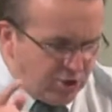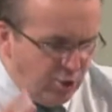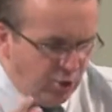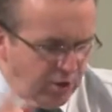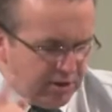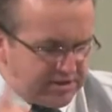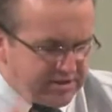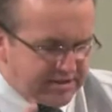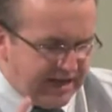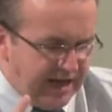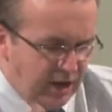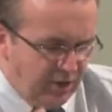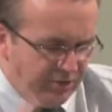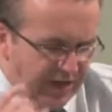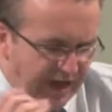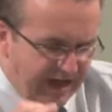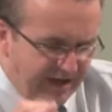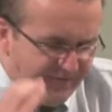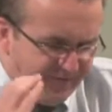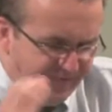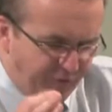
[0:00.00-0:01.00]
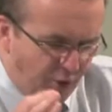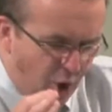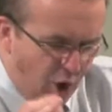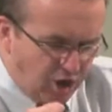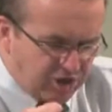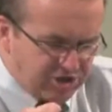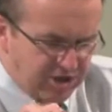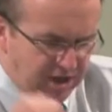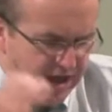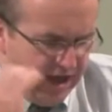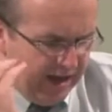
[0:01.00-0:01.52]
Go and tell that
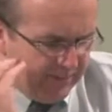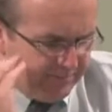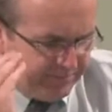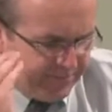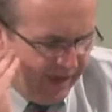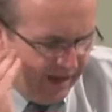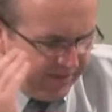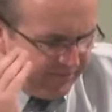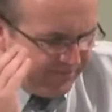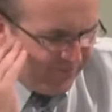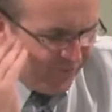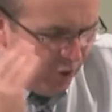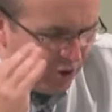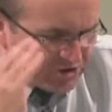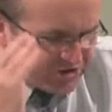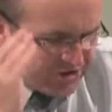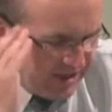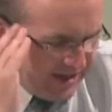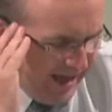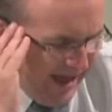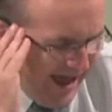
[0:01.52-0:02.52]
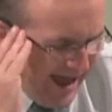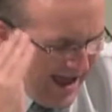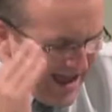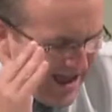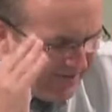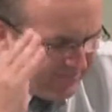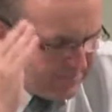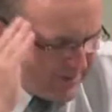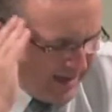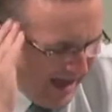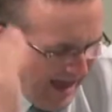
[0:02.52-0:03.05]
fox, that I
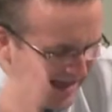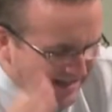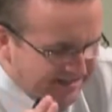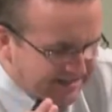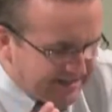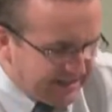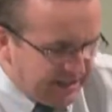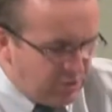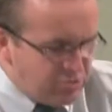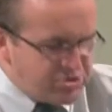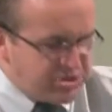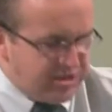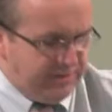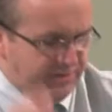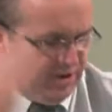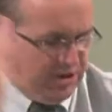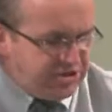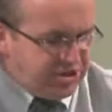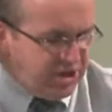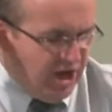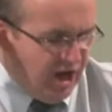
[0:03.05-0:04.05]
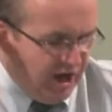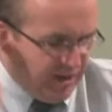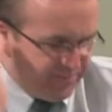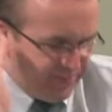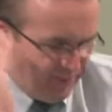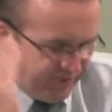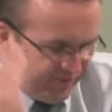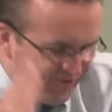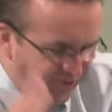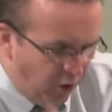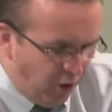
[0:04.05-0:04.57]
am casting out demons and
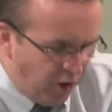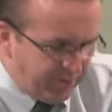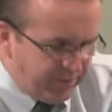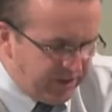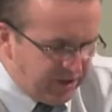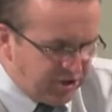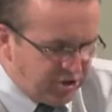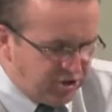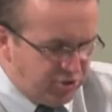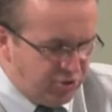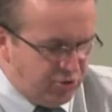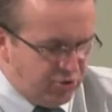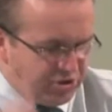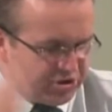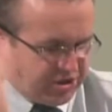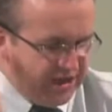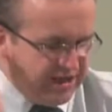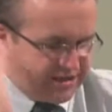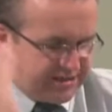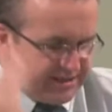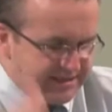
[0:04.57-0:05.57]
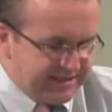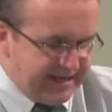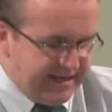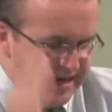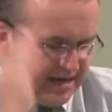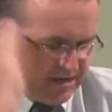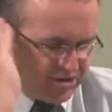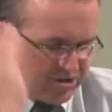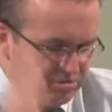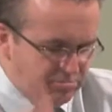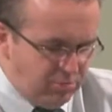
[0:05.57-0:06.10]
performing cures today
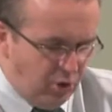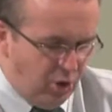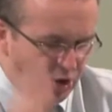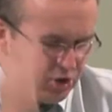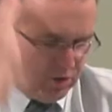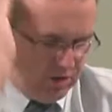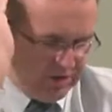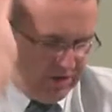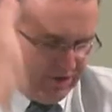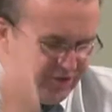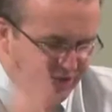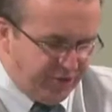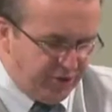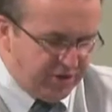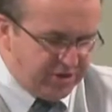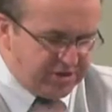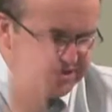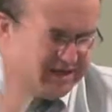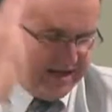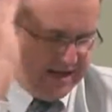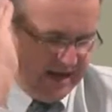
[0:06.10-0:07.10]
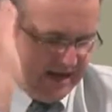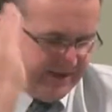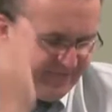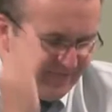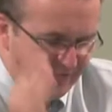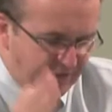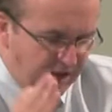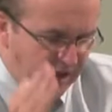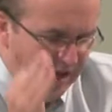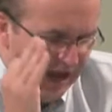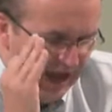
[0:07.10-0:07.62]
and tomorrow and the third day, and
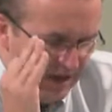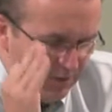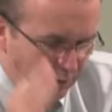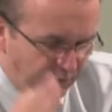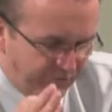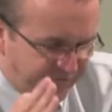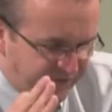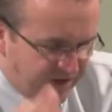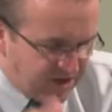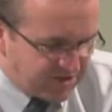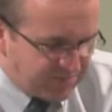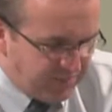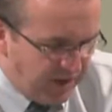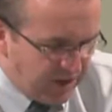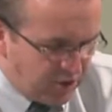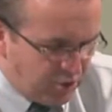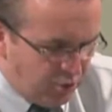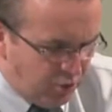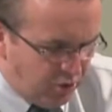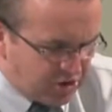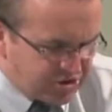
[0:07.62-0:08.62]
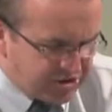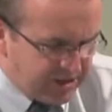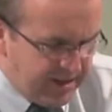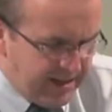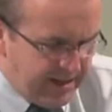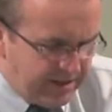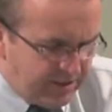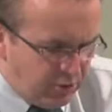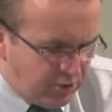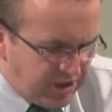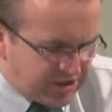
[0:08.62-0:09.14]
I will finish my course.
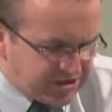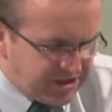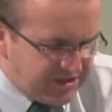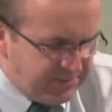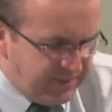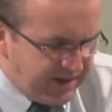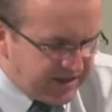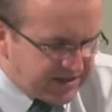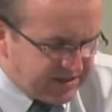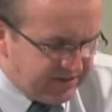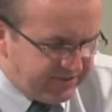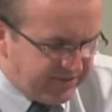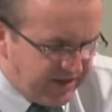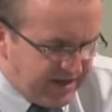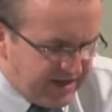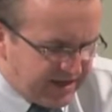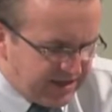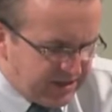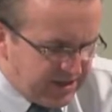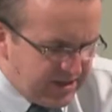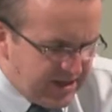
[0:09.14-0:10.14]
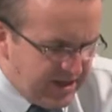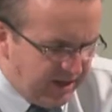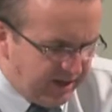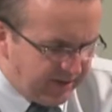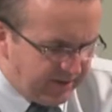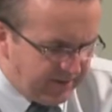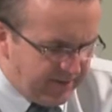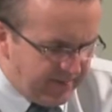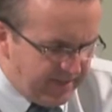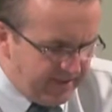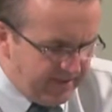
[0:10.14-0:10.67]
Notice he makes it very clear.
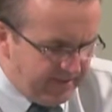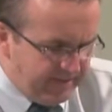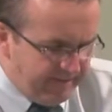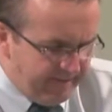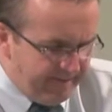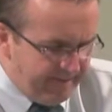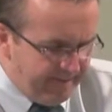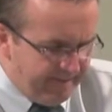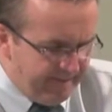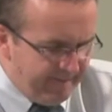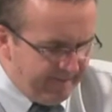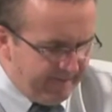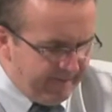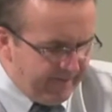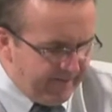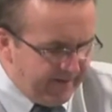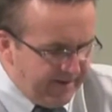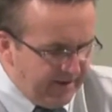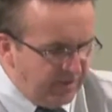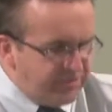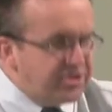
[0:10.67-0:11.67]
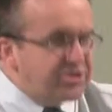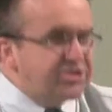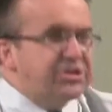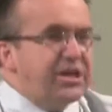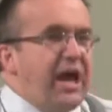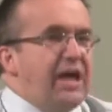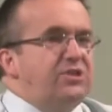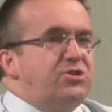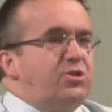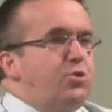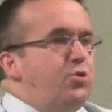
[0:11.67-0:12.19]
He
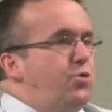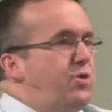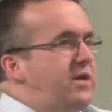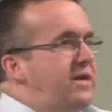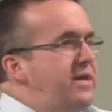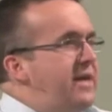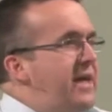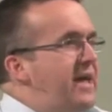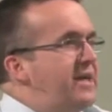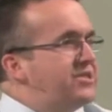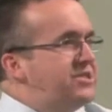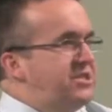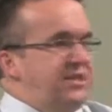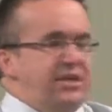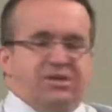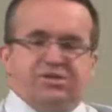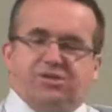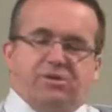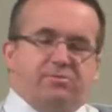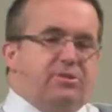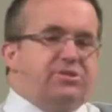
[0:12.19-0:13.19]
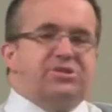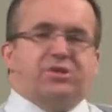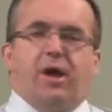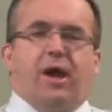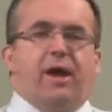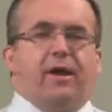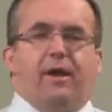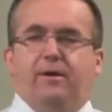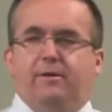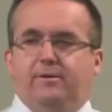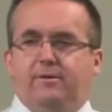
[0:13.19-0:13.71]
understands who he is. He is the
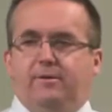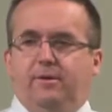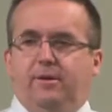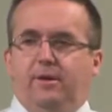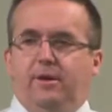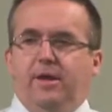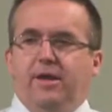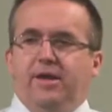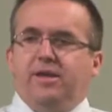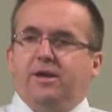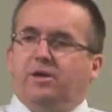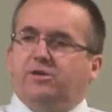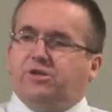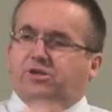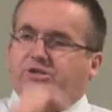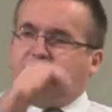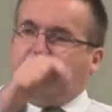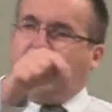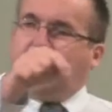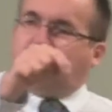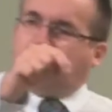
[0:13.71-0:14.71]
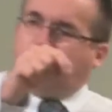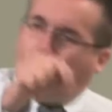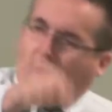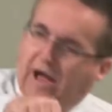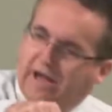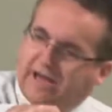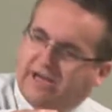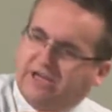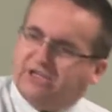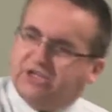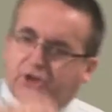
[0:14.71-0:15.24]
Messiah. He understands
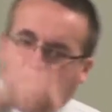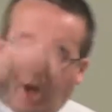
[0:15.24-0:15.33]
why he's